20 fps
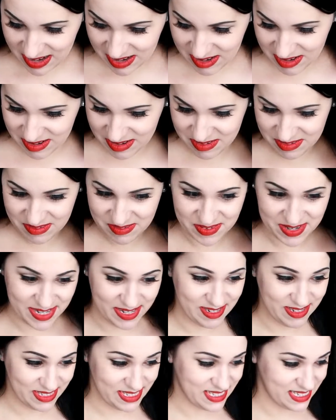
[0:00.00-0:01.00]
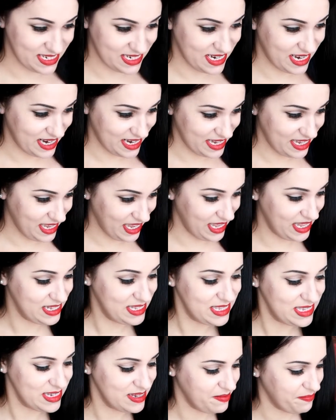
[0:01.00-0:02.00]
um what else did i
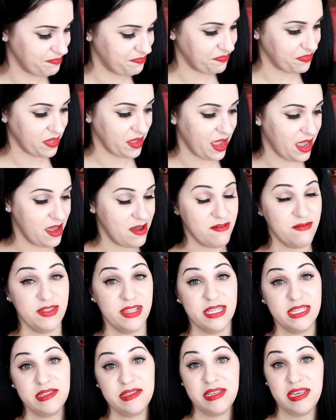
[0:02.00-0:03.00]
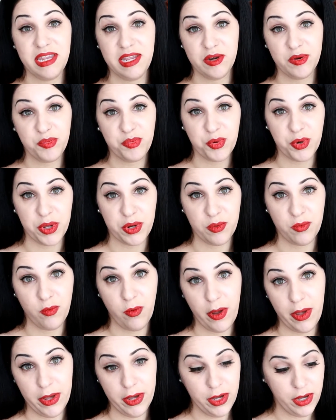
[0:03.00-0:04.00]
get i have this needlepoint
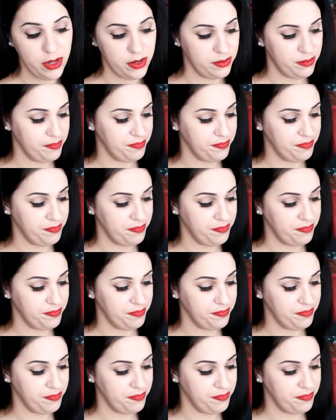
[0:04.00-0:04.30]
rug